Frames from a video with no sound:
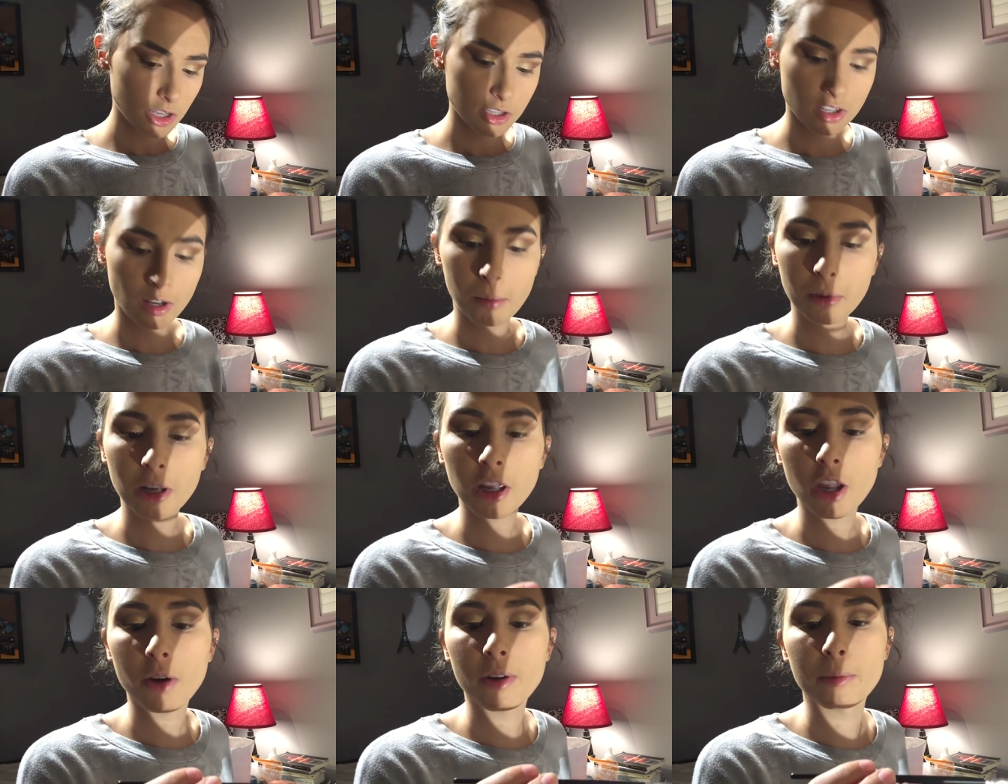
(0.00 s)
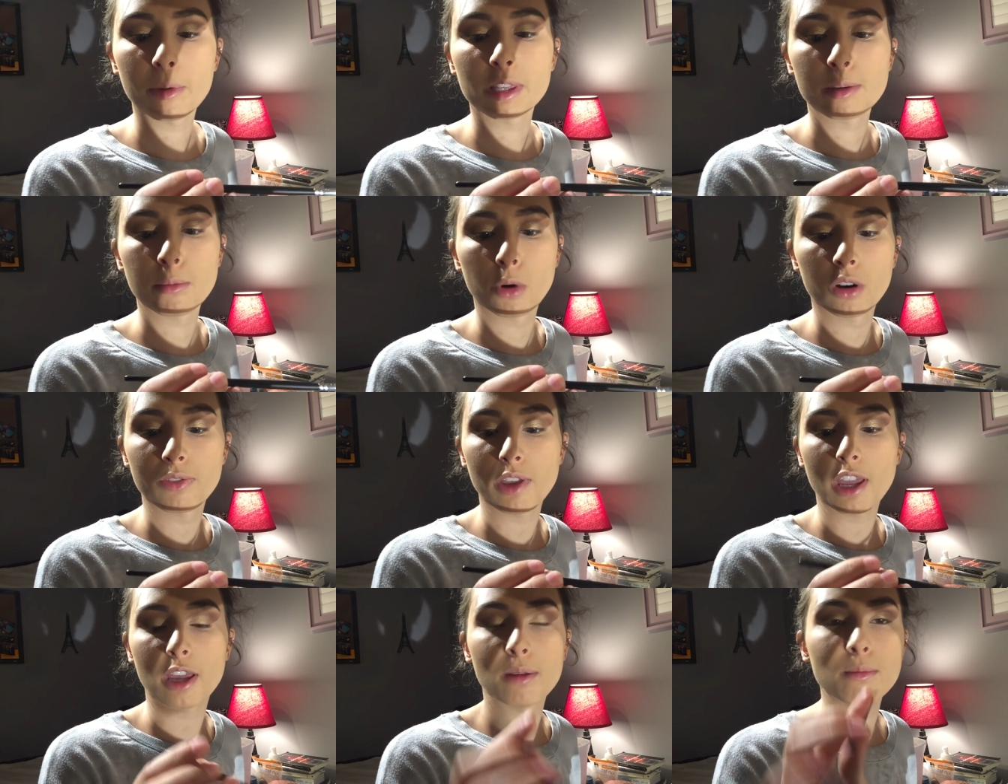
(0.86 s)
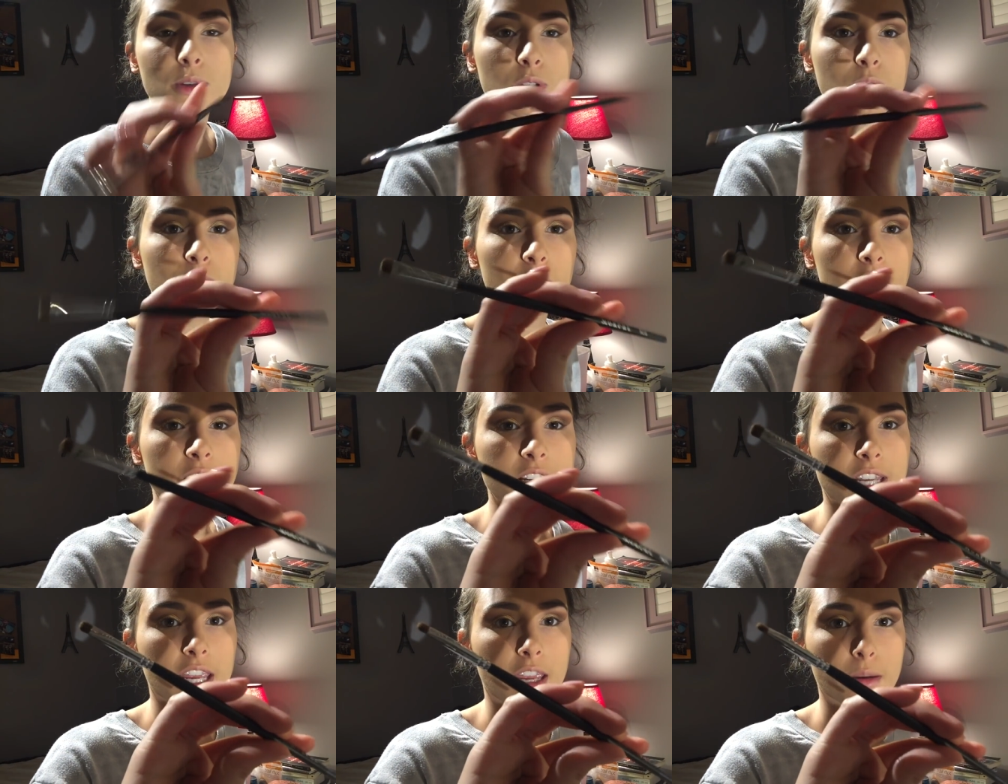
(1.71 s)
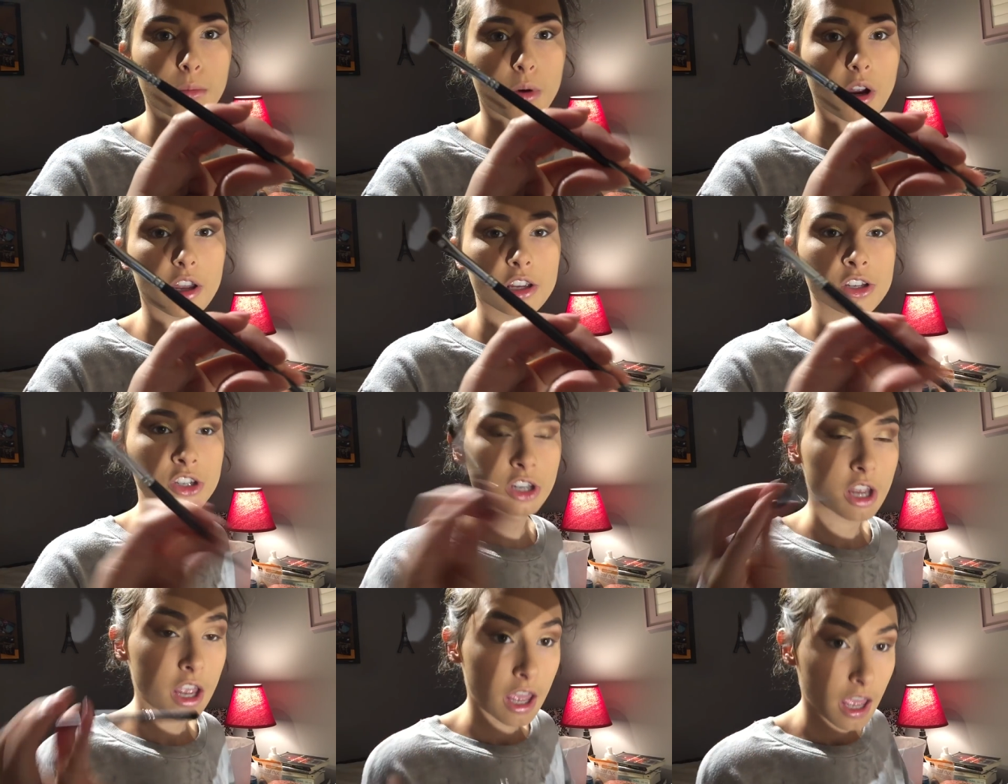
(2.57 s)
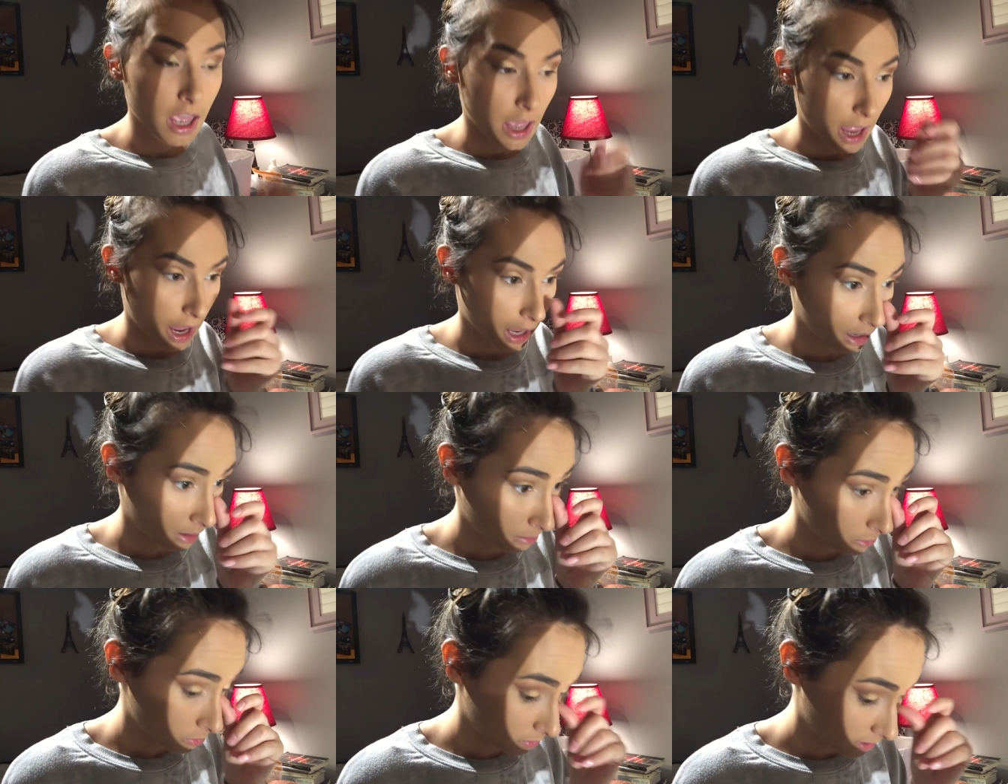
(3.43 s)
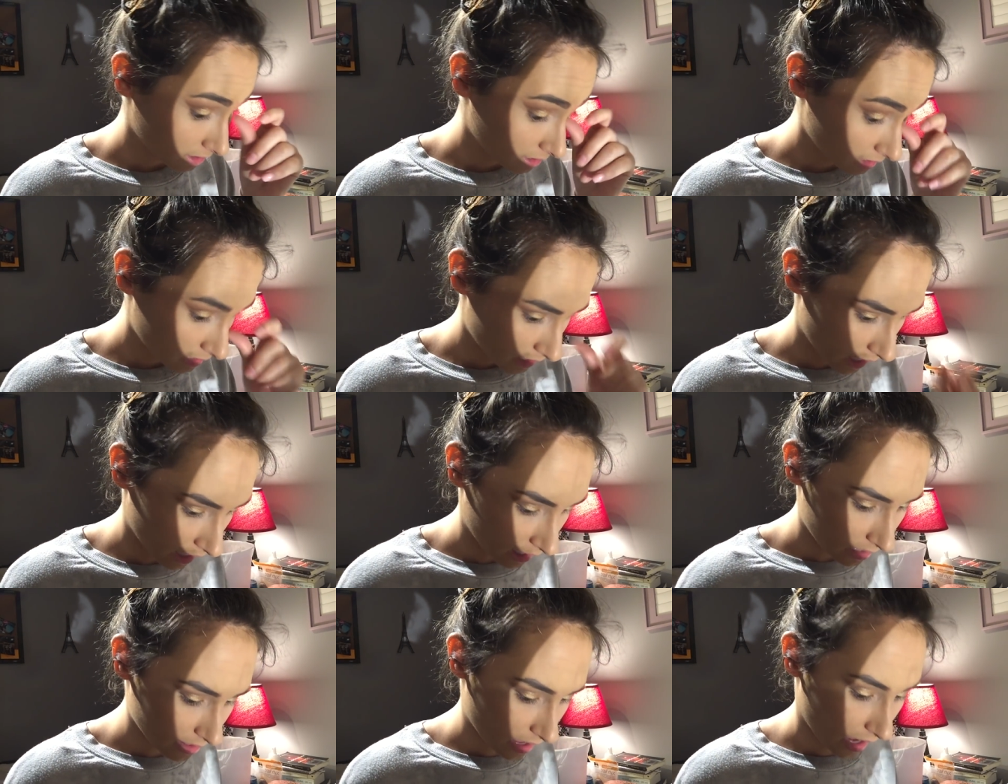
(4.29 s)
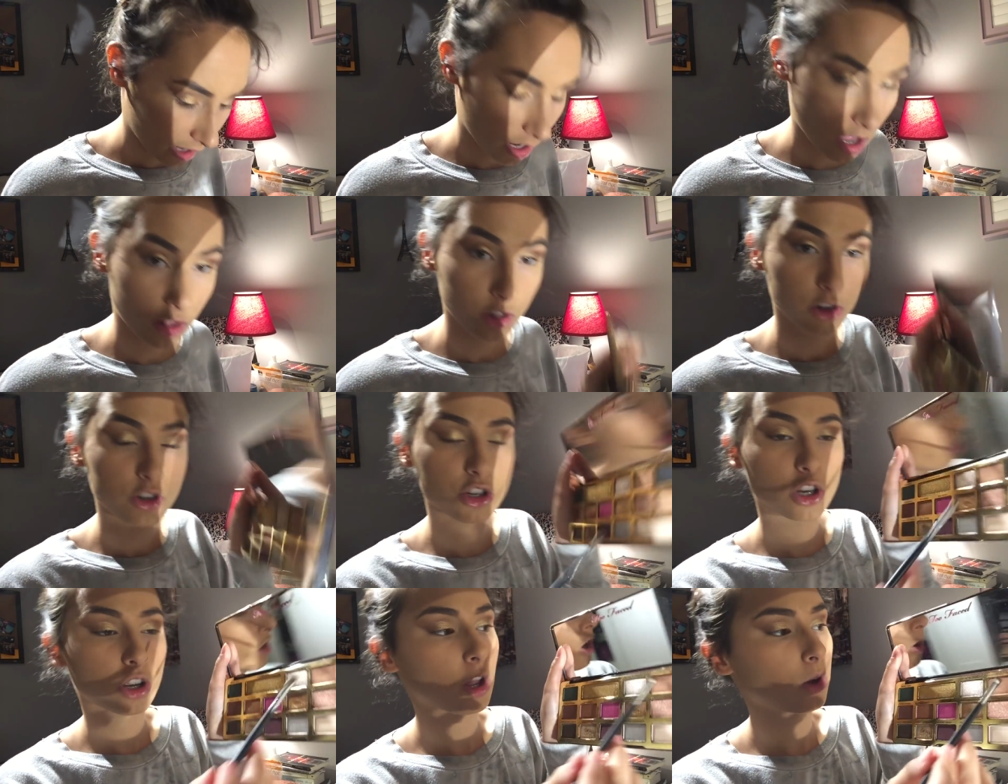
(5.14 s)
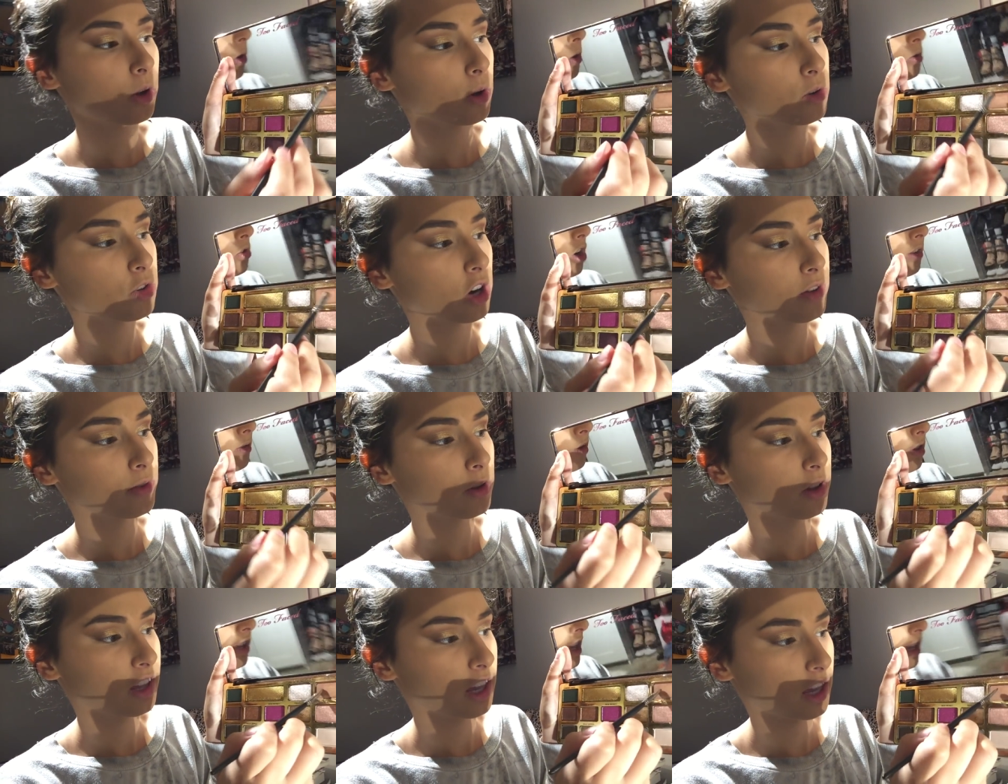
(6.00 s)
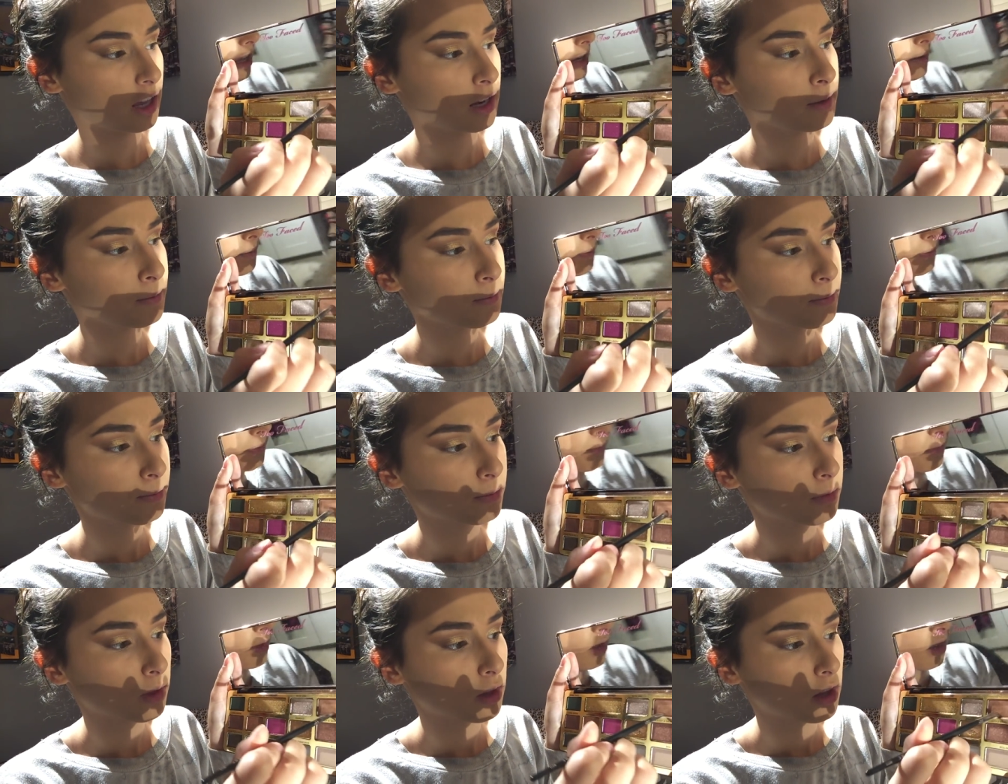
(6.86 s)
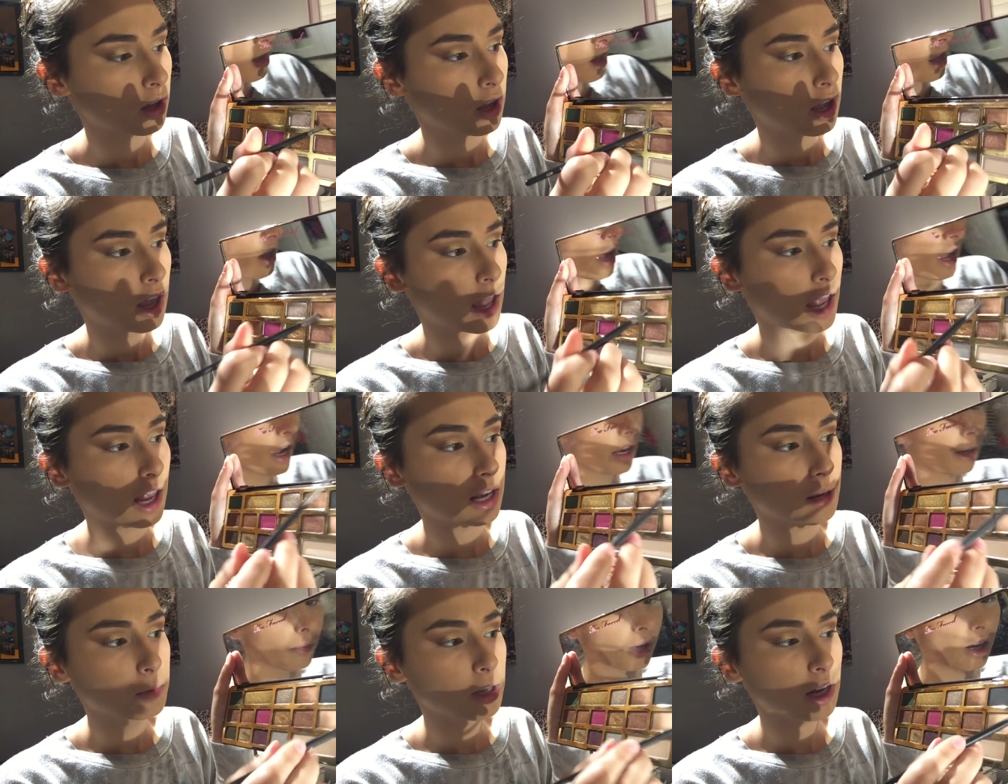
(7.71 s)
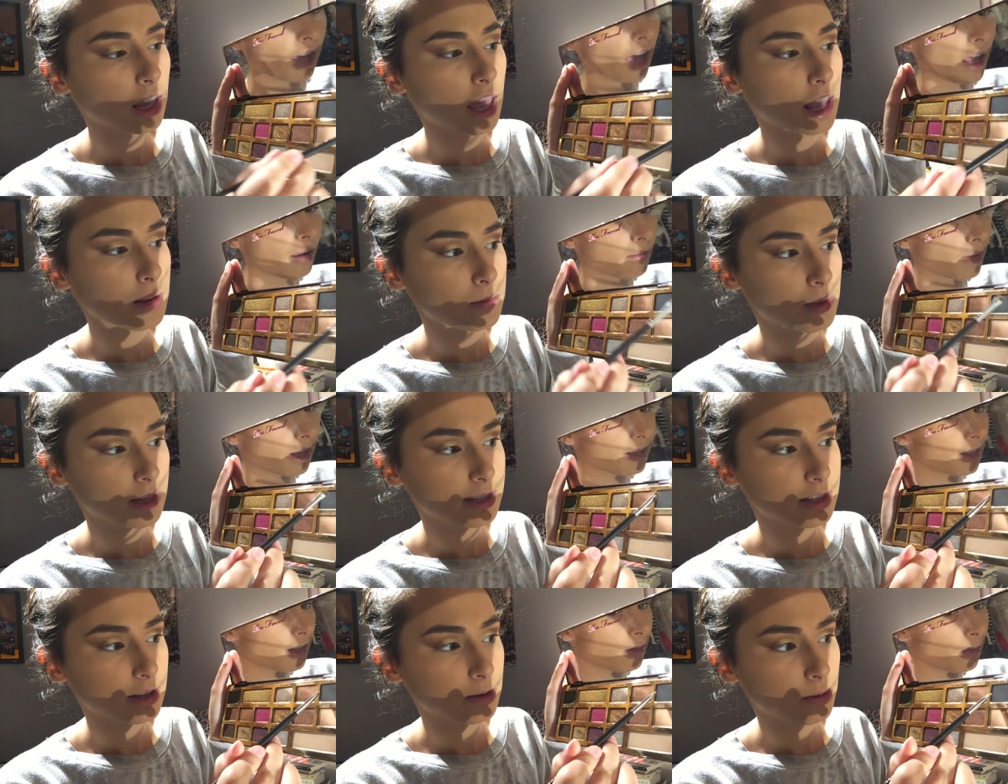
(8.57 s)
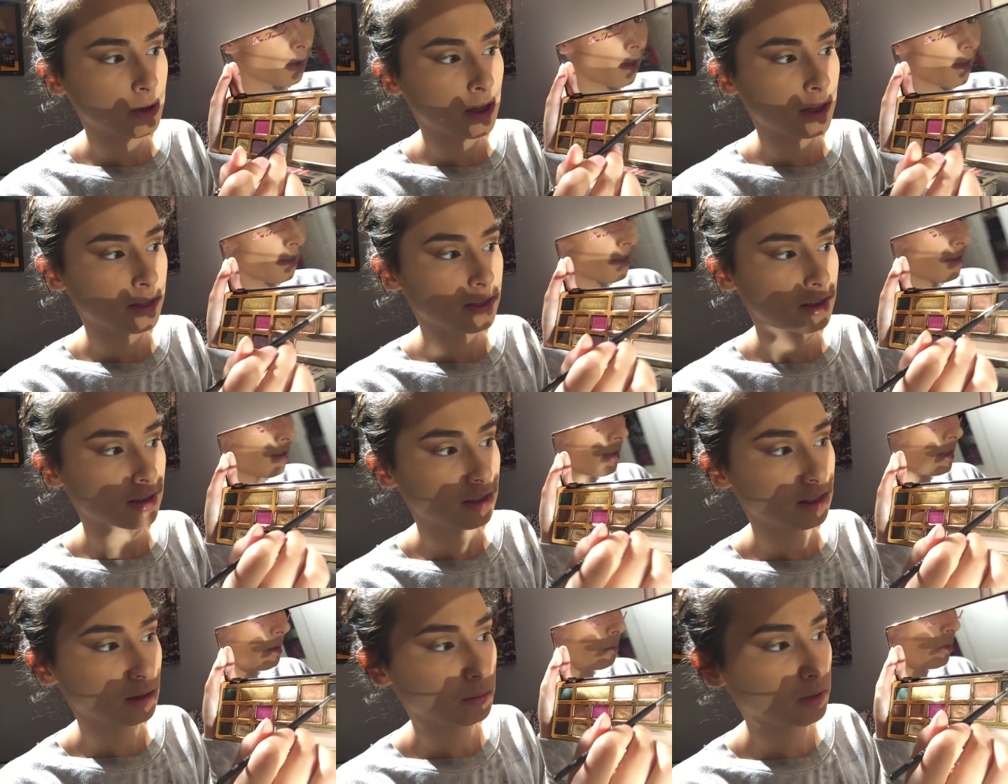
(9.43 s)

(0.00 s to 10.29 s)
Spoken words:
So now I'm going to go in with the Morphe M213 brush, and I'm going to take that color Cocoa Truffle again, and I'm going to kind of mix it with the